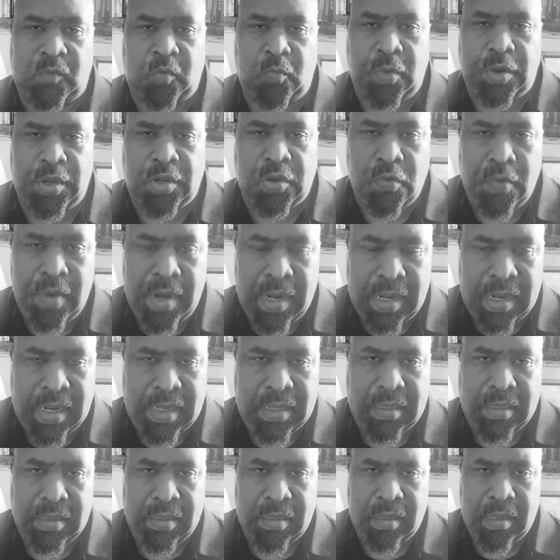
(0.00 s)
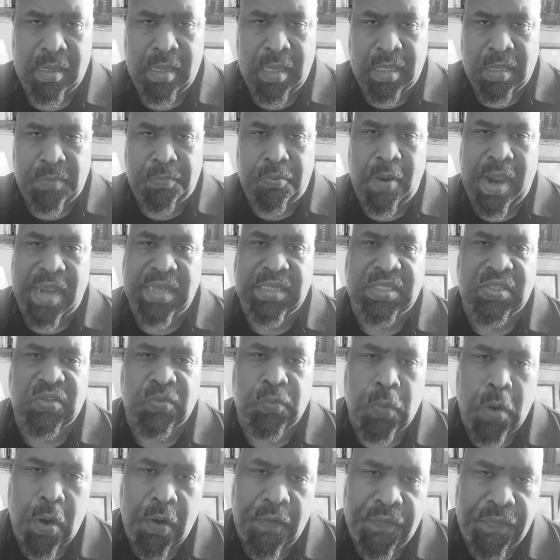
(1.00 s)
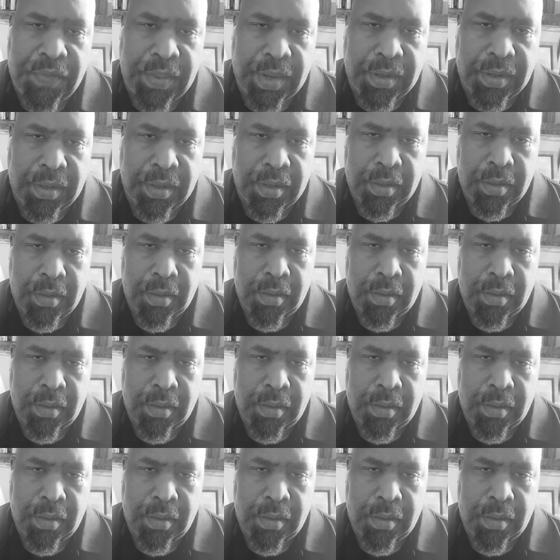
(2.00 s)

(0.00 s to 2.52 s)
We're doing it. The price is worth it.